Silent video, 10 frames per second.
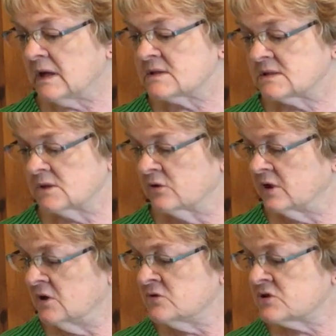So
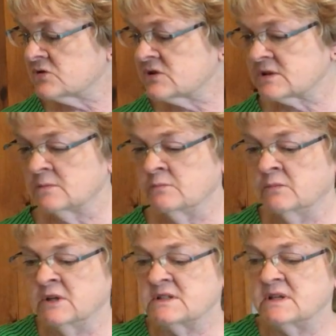those are
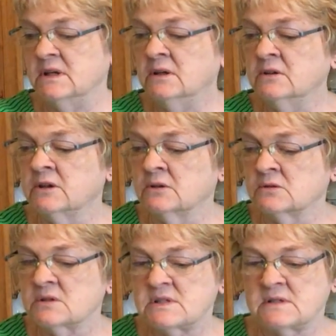some
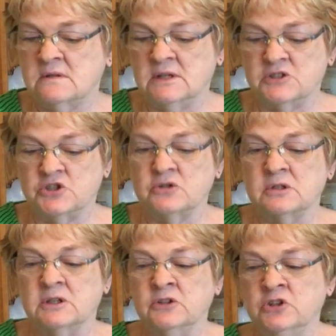materials that you
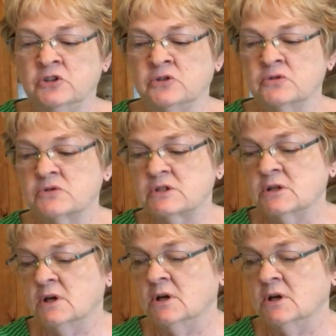can use